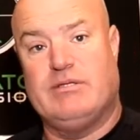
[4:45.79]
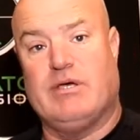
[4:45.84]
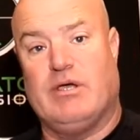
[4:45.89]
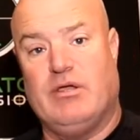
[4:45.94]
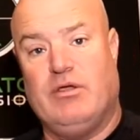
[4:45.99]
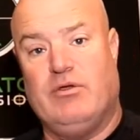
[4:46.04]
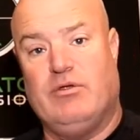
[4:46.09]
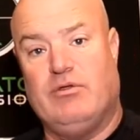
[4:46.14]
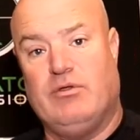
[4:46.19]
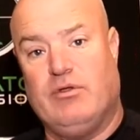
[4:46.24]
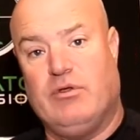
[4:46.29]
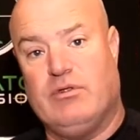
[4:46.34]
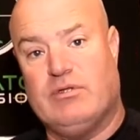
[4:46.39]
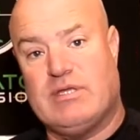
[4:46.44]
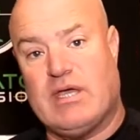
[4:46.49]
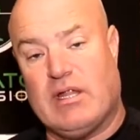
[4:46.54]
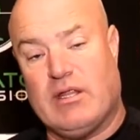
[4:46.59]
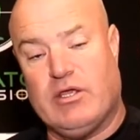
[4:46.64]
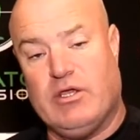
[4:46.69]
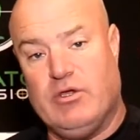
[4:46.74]

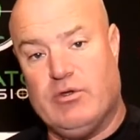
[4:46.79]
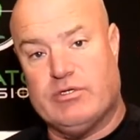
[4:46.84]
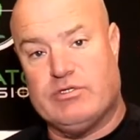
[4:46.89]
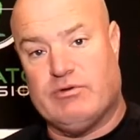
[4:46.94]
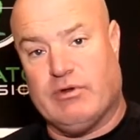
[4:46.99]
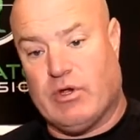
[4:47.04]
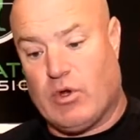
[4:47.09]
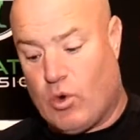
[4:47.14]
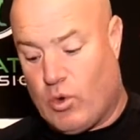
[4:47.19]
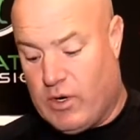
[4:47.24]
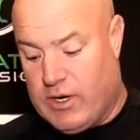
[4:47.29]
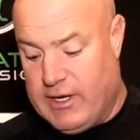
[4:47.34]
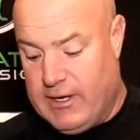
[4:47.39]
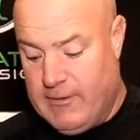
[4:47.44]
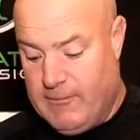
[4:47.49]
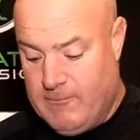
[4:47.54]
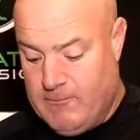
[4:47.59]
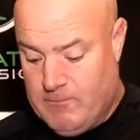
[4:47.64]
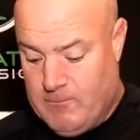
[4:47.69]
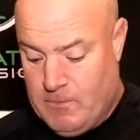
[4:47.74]
telling you it's recording,